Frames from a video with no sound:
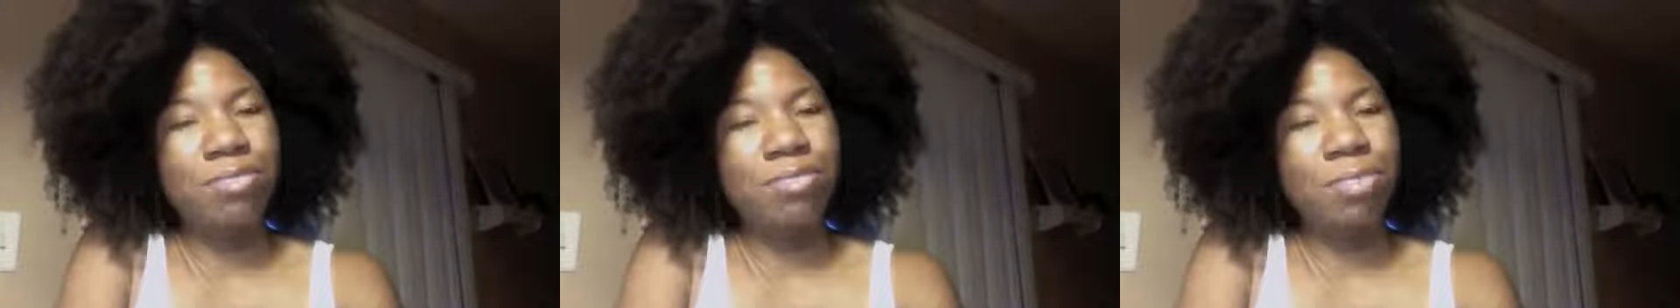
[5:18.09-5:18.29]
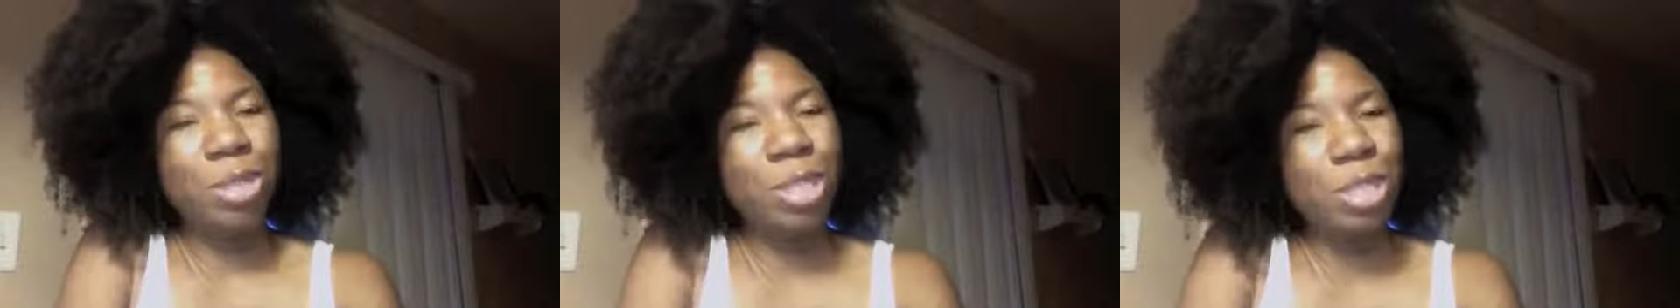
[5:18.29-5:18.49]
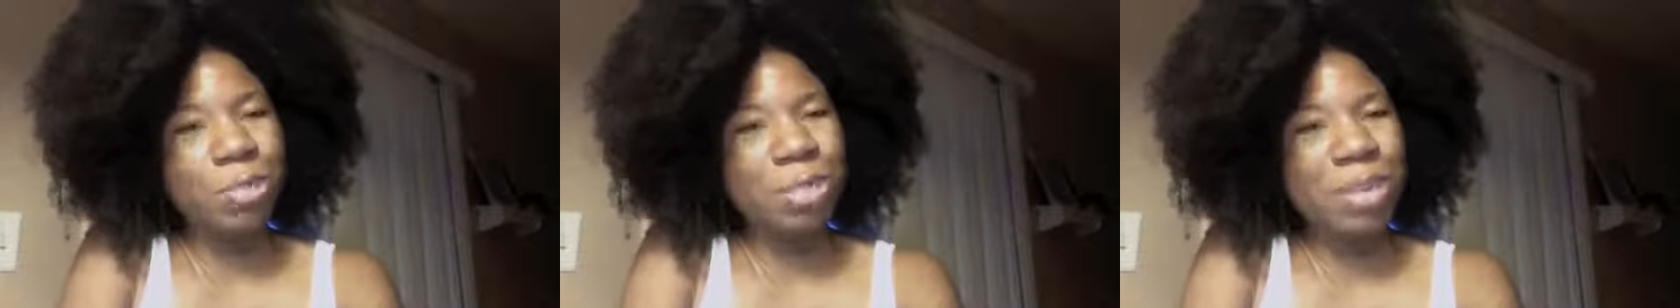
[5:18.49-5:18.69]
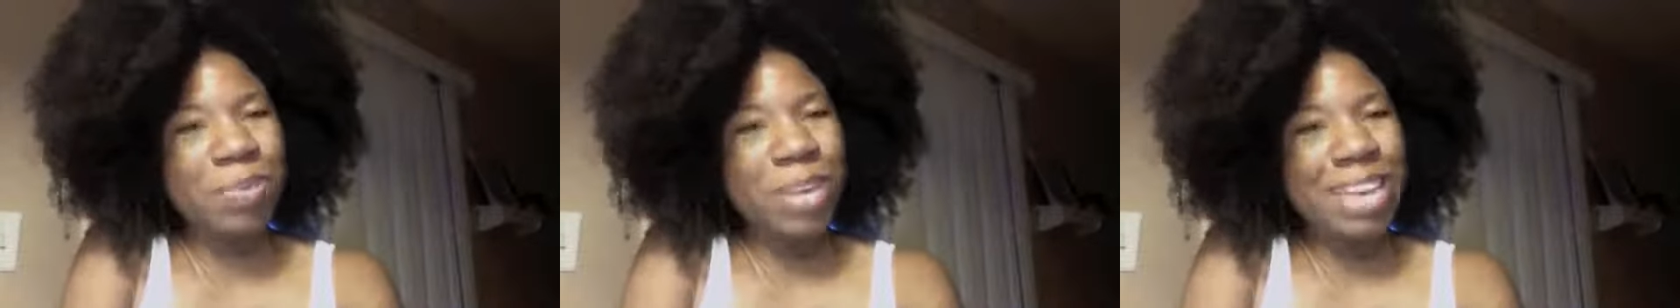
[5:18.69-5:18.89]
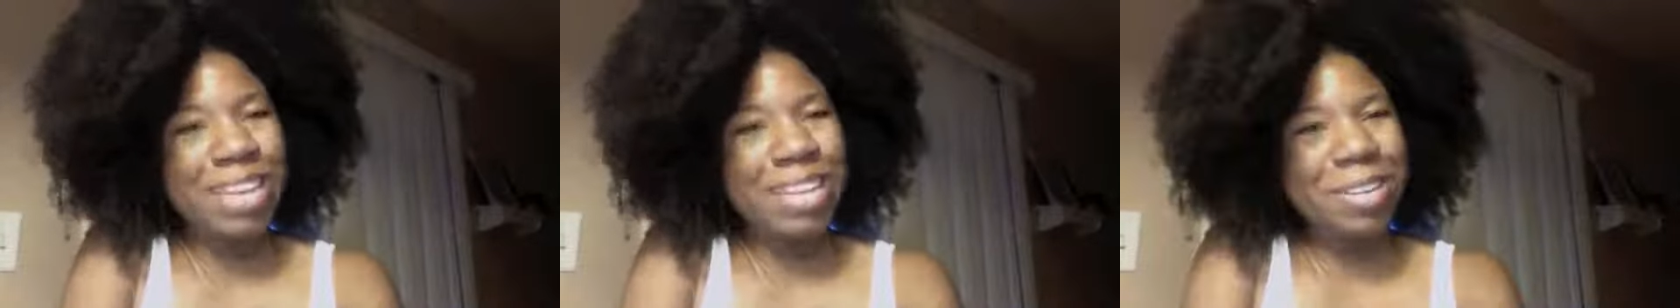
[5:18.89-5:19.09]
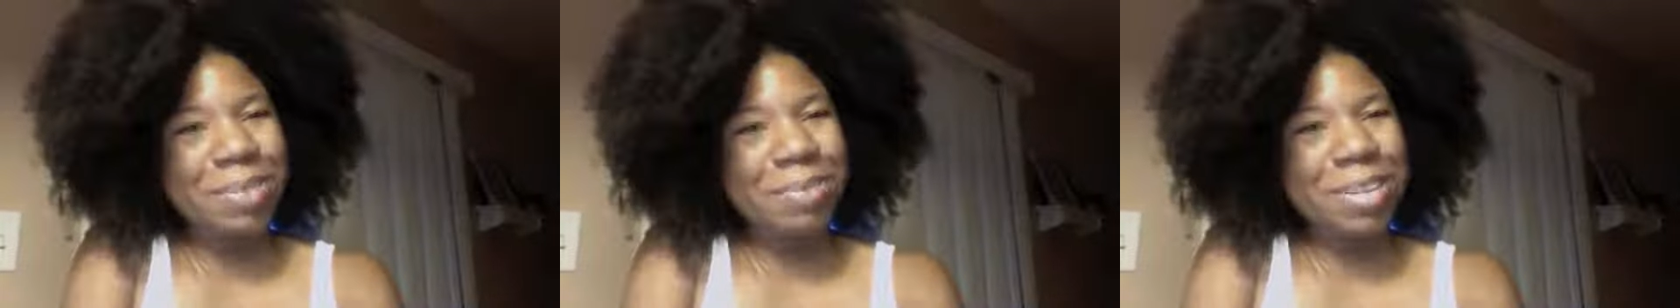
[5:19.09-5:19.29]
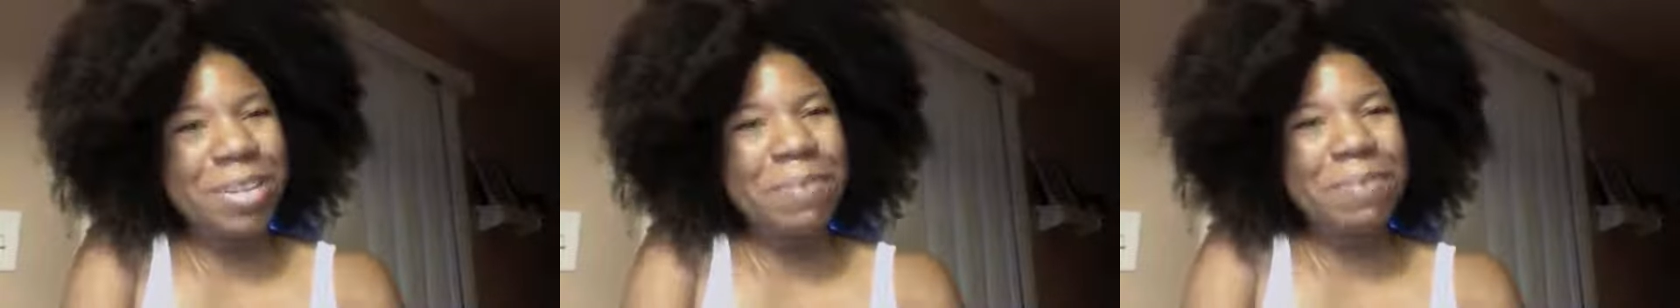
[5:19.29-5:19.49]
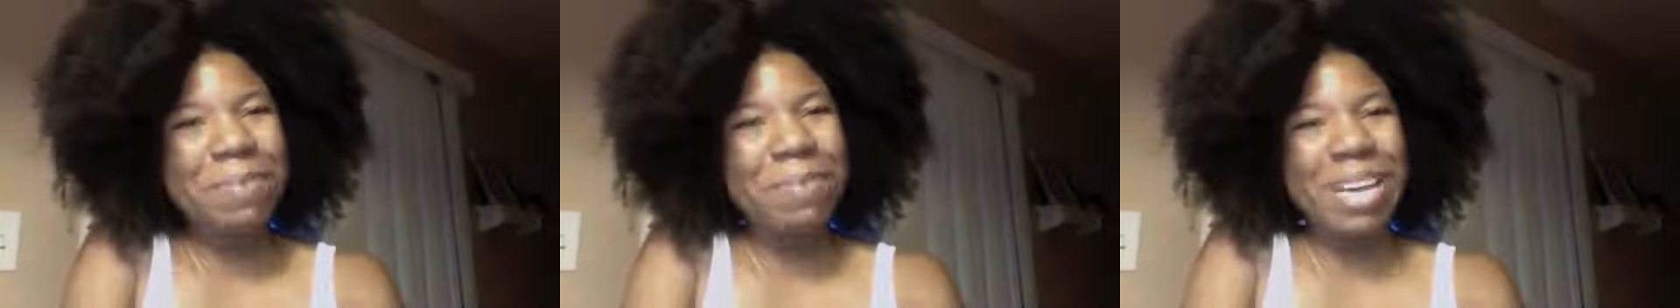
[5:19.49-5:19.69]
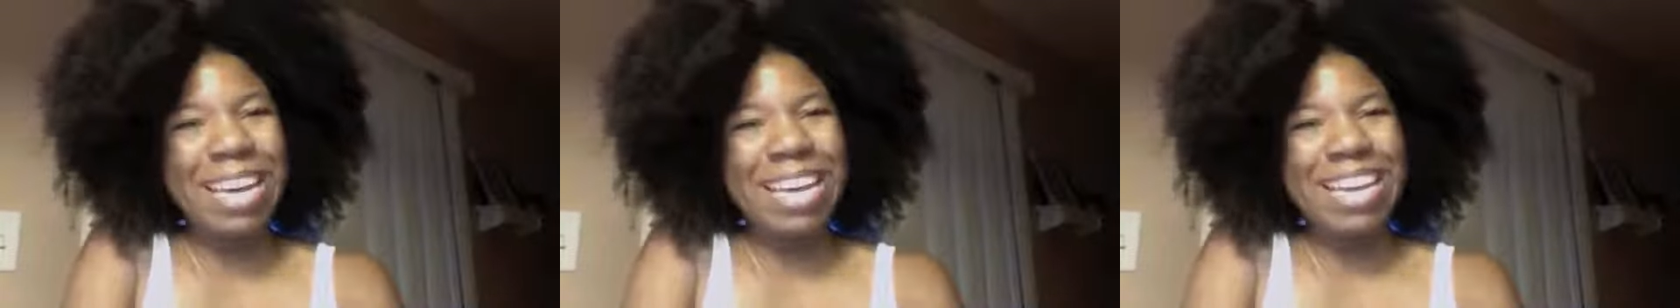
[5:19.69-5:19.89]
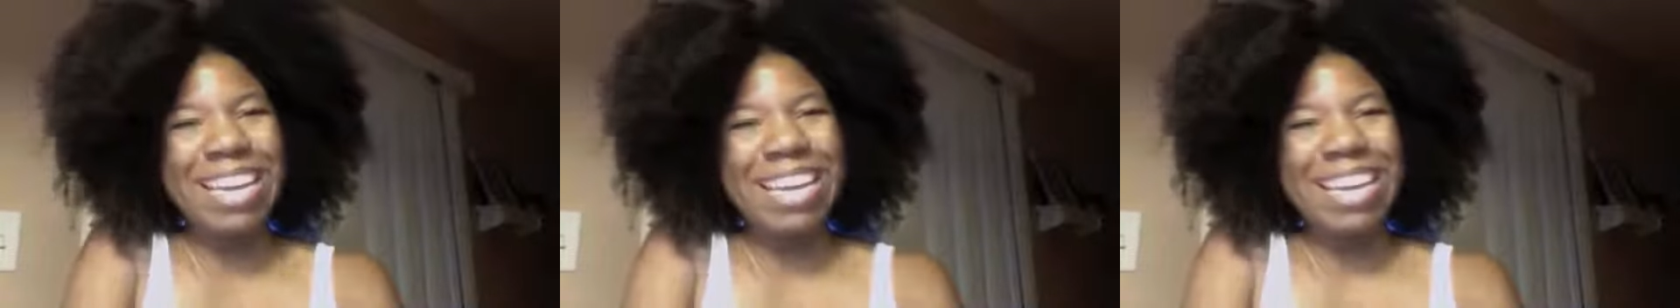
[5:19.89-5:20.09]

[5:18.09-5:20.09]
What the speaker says: pushed me away a little bit, but